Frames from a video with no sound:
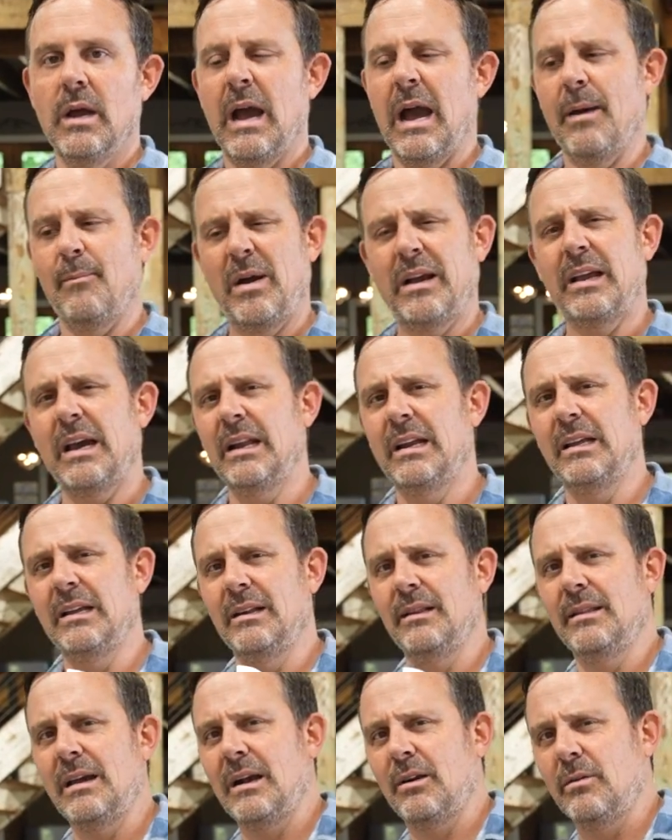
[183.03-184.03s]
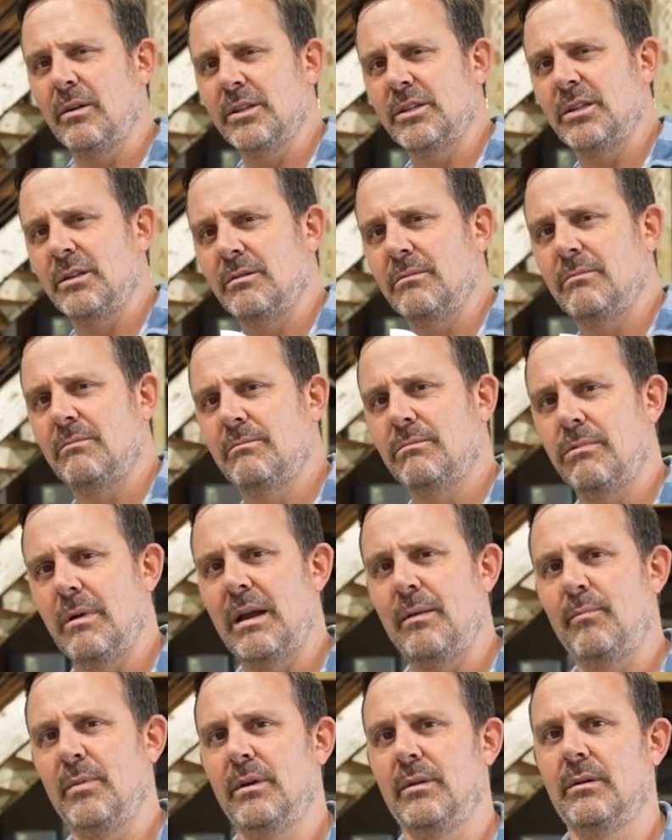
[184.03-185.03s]
Am I kind of hitting that question
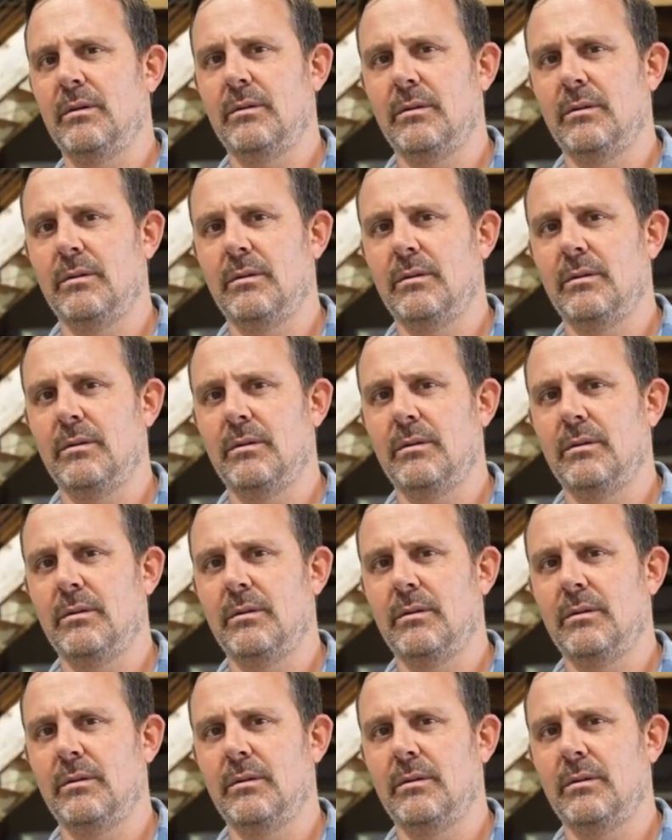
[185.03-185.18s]
right, Miller?